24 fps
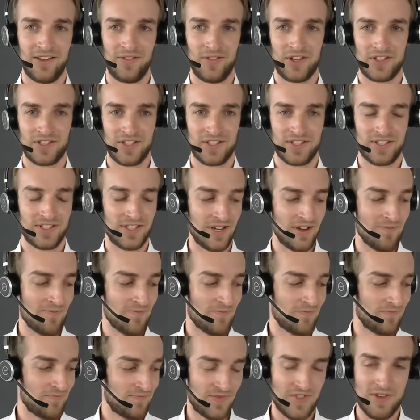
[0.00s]
And this is the
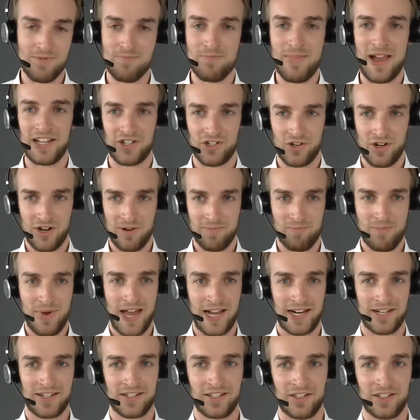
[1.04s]
major impact